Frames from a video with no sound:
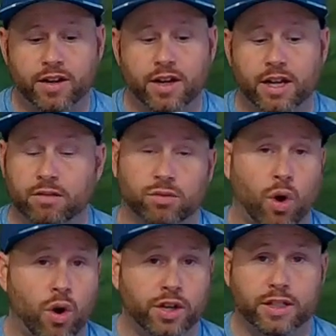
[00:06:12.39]
Long,
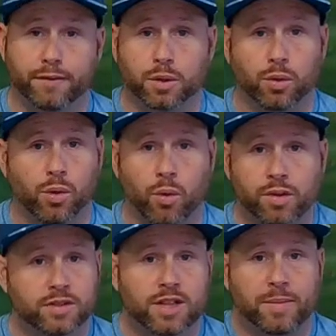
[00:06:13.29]
difficult course. I
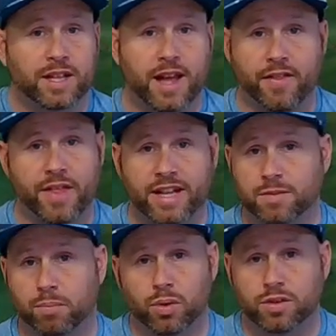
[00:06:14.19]
mean, that that's
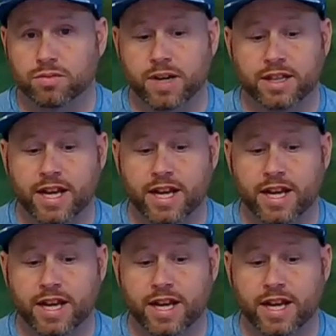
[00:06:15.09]
Brooks right there.